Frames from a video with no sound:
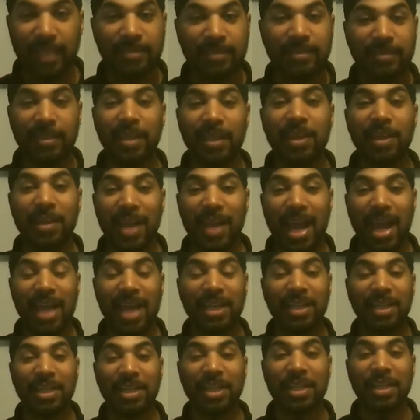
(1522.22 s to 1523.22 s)
still
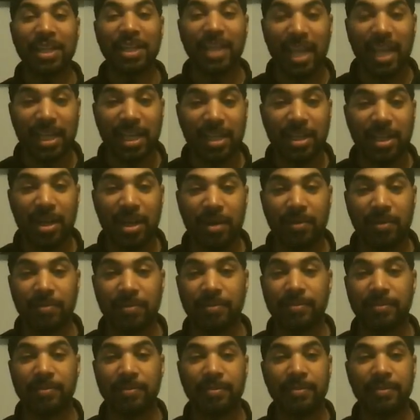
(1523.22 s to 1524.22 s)
got another day to
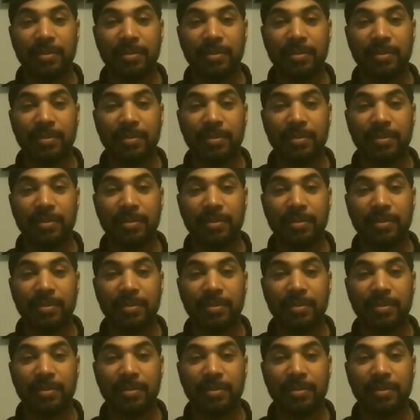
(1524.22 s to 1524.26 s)
go.